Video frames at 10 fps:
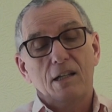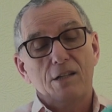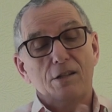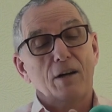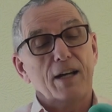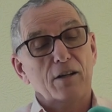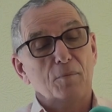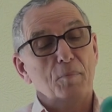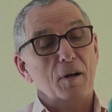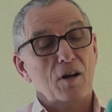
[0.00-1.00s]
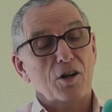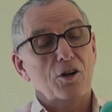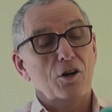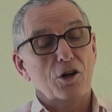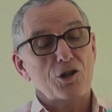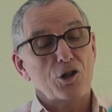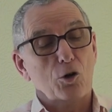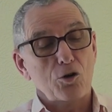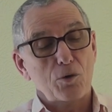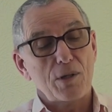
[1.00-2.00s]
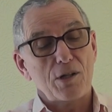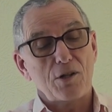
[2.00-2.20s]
it's like a bit like a shock twist,